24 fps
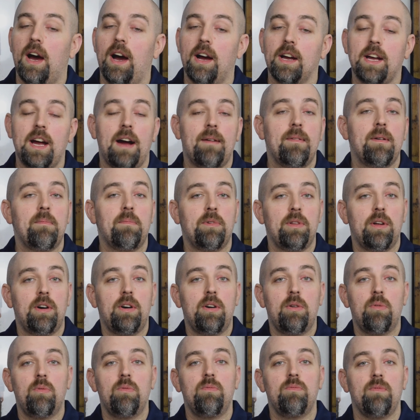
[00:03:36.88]
Comment
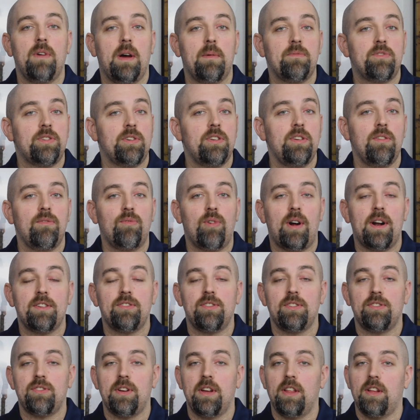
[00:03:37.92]
below. I'm sure you've watched the
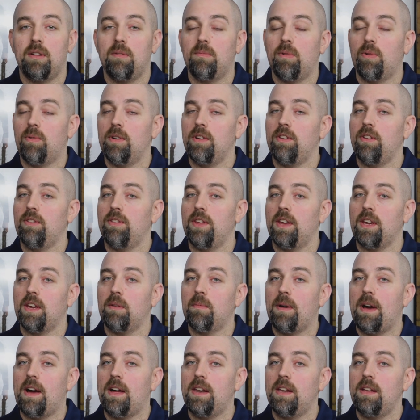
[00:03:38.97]
trailer, but what did you think
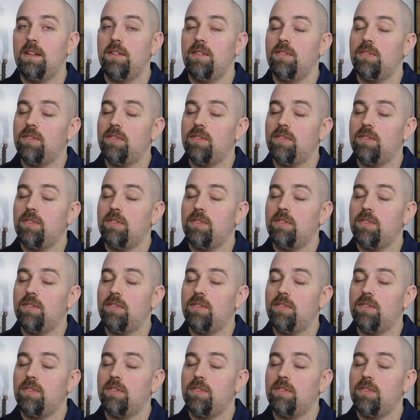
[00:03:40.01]
about it?